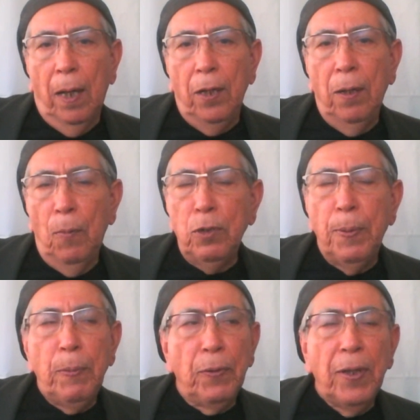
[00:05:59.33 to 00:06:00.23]
Most
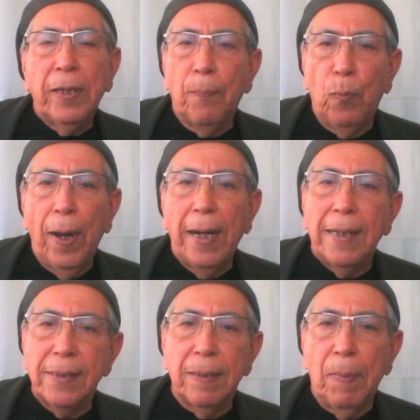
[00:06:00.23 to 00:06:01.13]
people think the
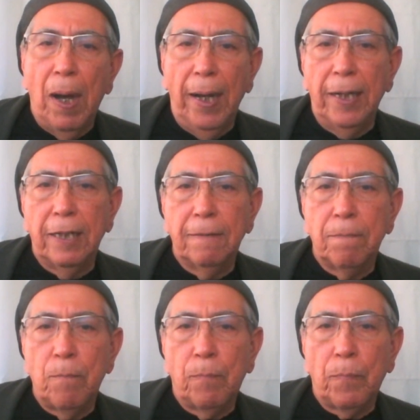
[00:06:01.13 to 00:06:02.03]
brain is the mind.
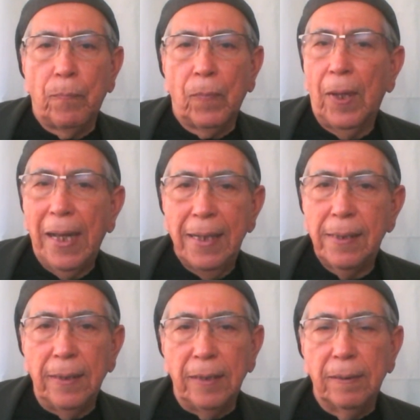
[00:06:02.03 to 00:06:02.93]
It
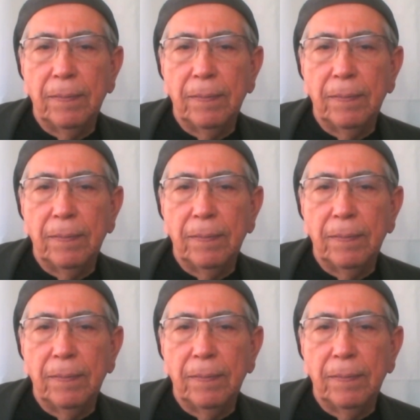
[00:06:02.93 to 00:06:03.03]
isn't.